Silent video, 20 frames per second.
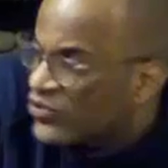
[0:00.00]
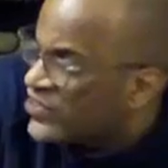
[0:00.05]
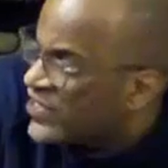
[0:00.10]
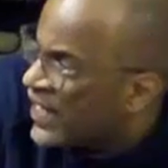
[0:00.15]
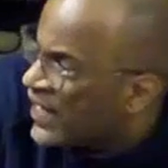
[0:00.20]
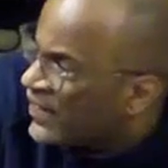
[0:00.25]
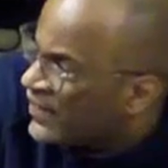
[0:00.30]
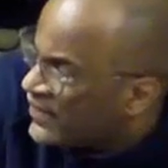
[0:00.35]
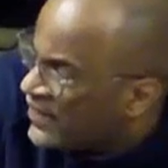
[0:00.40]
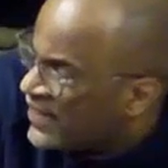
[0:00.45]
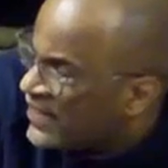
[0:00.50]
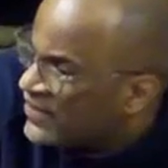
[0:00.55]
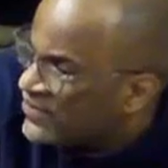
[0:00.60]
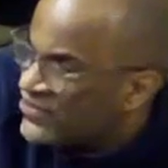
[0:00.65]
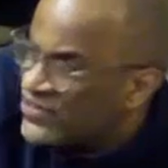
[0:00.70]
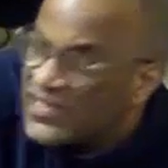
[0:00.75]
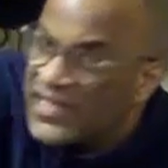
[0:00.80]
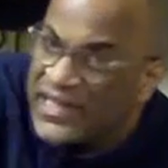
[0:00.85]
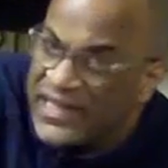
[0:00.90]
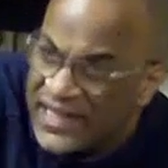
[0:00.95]
techniques
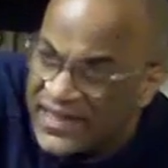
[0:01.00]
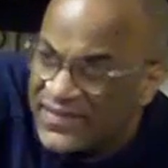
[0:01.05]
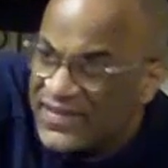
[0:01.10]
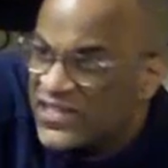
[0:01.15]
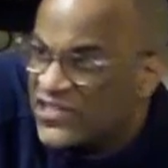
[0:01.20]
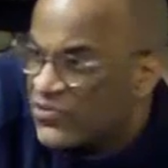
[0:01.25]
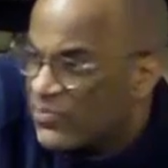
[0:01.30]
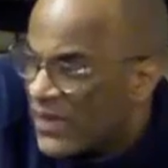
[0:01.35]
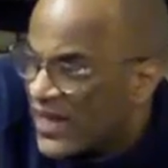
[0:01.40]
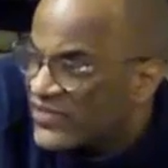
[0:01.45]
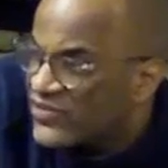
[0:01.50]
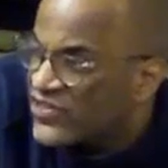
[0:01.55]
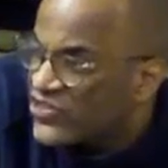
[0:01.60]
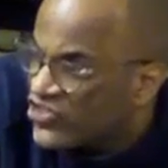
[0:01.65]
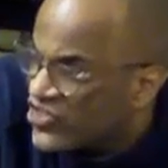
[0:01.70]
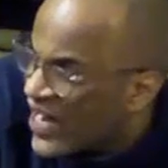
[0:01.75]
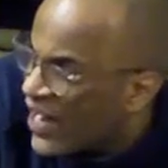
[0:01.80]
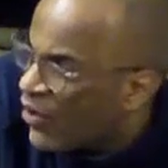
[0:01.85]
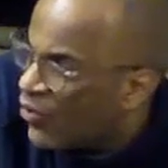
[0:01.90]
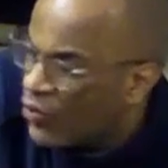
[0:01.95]
to get this message
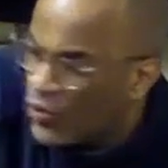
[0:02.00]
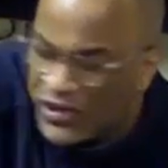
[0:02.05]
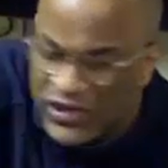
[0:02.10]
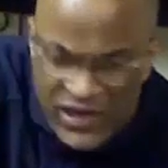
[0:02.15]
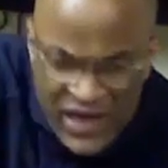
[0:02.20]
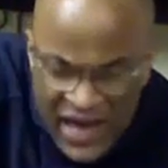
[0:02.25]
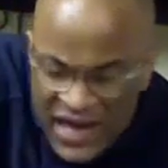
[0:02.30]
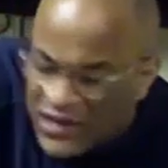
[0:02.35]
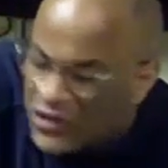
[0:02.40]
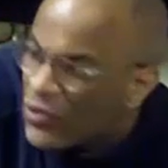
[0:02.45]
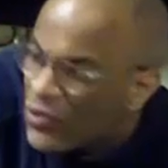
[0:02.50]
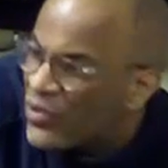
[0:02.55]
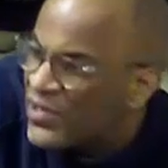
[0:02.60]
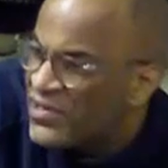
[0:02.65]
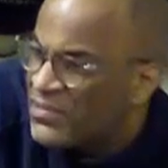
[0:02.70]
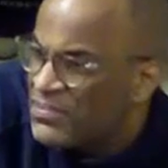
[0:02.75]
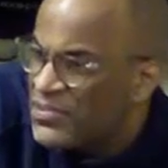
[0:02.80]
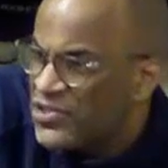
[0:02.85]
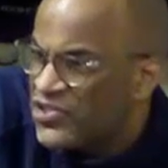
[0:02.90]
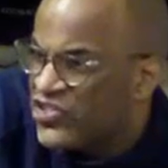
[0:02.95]
out. We're not going to
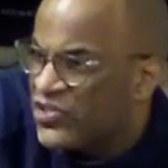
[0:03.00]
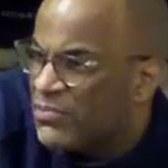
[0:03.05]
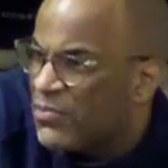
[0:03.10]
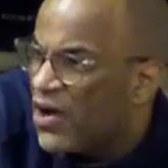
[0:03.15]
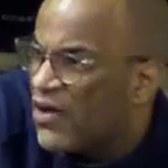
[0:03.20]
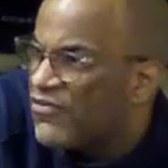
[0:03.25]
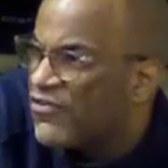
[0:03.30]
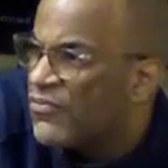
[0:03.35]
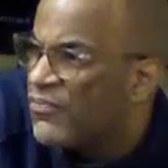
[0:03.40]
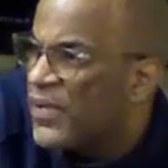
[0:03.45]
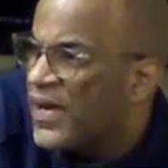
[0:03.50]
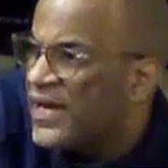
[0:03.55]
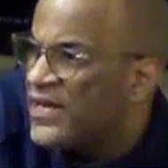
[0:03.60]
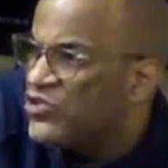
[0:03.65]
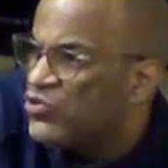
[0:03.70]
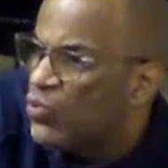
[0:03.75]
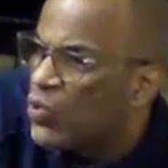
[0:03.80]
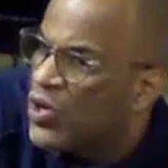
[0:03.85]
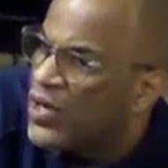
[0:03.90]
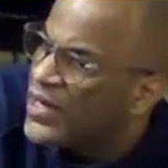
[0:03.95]
push him off of page
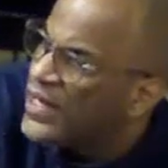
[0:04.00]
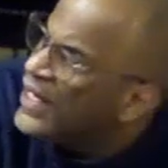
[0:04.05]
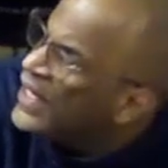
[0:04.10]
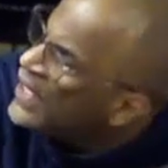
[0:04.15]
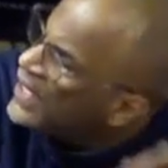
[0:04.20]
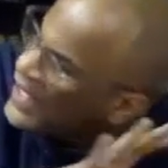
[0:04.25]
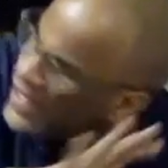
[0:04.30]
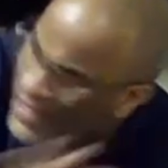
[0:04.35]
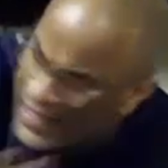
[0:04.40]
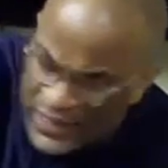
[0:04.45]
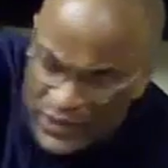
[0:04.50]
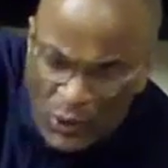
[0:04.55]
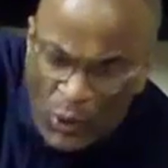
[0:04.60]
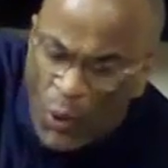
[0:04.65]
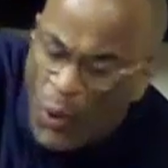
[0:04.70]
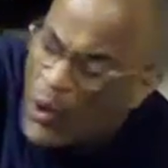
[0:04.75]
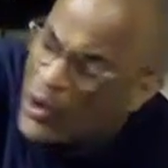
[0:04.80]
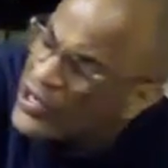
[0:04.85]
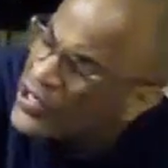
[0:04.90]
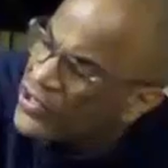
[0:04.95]
1 in
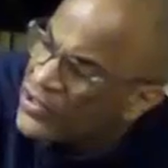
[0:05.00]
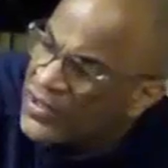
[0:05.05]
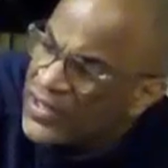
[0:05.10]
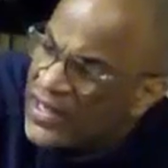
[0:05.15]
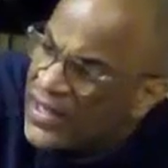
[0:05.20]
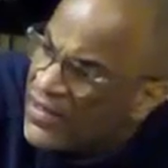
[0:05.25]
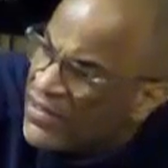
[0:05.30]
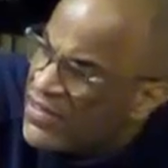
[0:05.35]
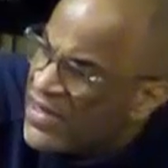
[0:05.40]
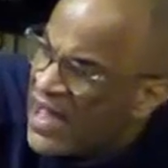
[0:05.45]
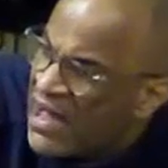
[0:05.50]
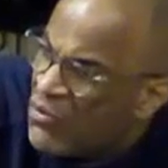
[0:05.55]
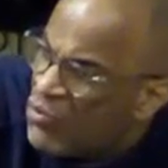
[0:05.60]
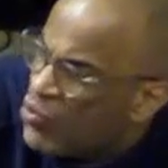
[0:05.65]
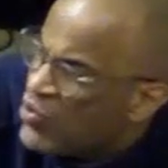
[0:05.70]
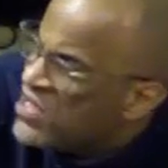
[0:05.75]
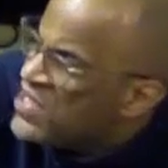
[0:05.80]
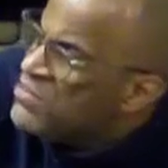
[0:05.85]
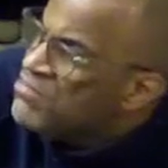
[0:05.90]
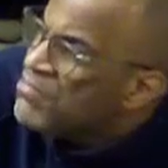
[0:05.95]
order that
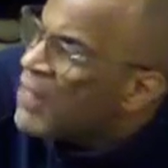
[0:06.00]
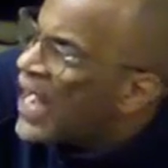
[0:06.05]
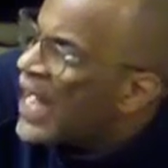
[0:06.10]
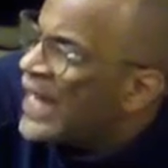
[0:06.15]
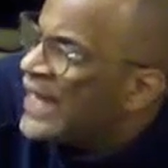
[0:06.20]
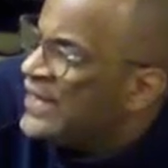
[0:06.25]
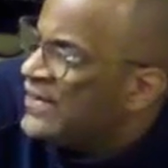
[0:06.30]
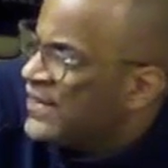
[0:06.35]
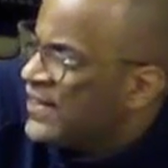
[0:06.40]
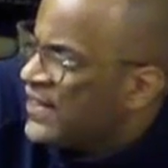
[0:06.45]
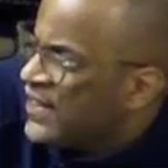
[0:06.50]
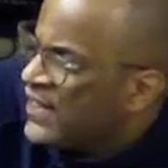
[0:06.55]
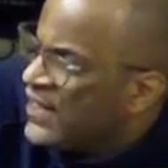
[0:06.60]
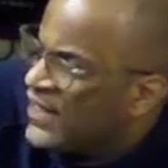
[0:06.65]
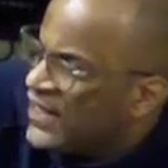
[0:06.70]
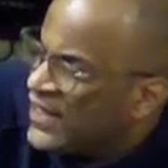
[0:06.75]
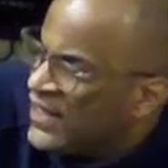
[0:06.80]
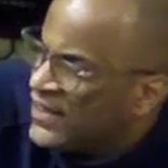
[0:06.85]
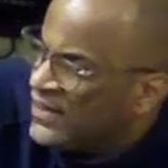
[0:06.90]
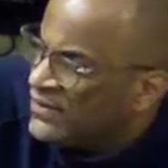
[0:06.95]
we might
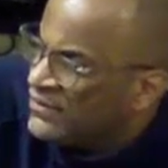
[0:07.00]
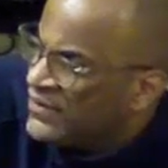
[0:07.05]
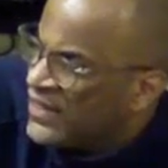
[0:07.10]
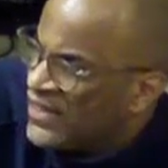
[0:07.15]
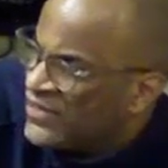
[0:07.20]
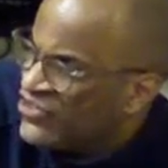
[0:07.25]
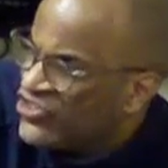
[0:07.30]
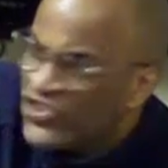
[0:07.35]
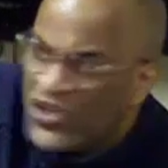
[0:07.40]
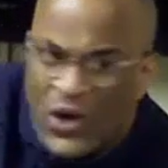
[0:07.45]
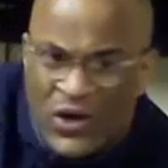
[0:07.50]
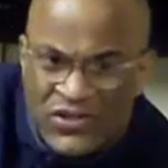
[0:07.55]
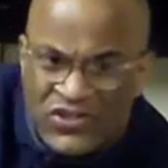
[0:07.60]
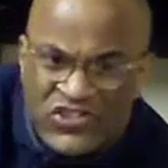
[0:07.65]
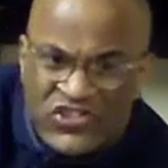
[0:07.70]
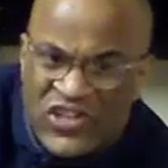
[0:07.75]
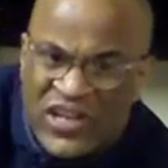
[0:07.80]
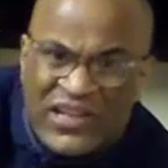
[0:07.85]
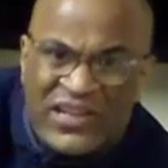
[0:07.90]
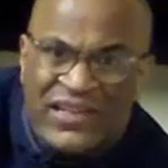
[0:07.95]
start
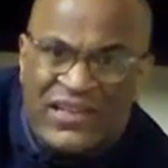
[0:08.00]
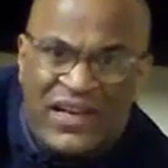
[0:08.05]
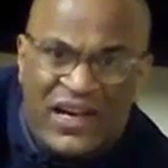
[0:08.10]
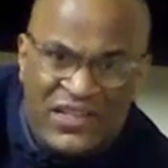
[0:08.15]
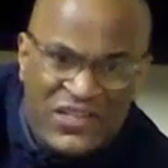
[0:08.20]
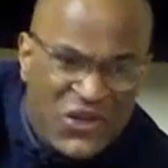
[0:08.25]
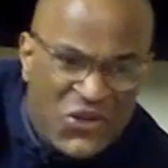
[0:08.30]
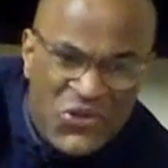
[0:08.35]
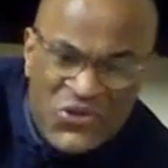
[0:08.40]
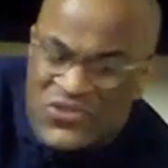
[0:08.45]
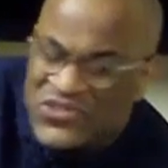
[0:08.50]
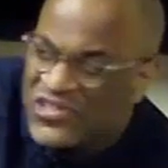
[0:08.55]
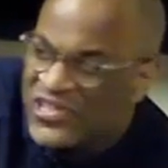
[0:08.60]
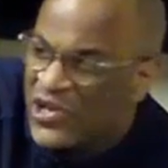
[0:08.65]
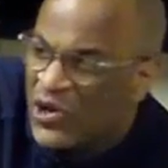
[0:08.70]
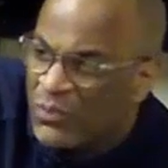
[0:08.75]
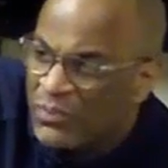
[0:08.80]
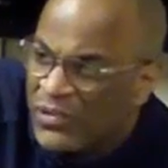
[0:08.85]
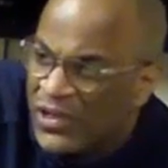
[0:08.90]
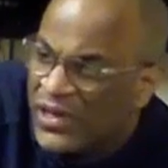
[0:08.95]
selling another
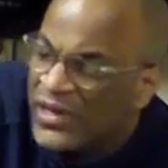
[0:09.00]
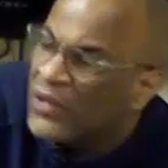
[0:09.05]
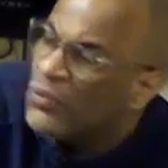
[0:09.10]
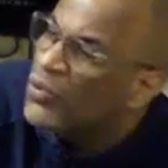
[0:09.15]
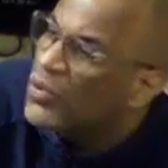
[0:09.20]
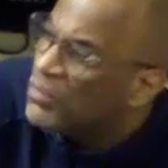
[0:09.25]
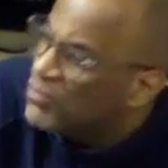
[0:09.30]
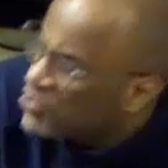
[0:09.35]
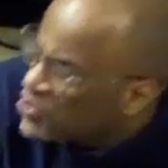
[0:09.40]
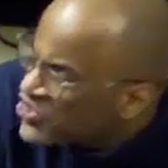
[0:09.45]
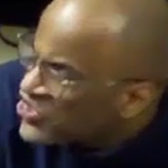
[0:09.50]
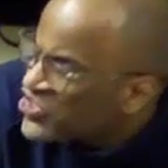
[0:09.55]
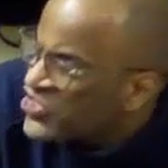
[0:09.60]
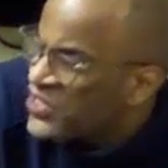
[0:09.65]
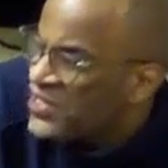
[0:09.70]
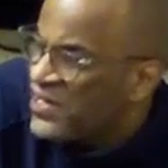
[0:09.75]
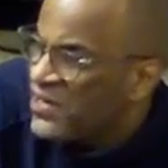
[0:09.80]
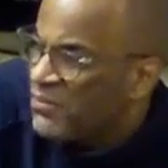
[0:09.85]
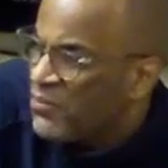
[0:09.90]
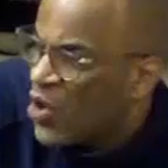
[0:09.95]
SEO plugin. We're pushing
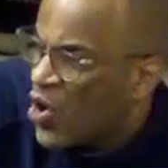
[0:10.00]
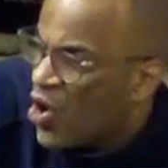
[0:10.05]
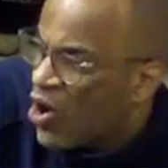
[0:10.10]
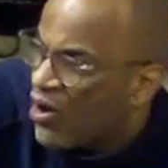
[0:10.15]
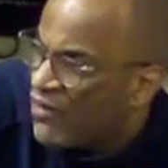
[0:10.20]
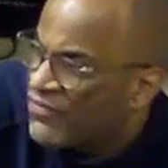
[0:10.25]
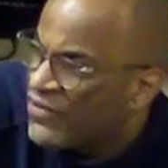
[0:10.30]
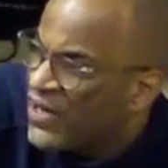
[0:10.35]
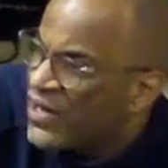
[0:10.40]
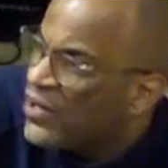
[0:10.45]
him off.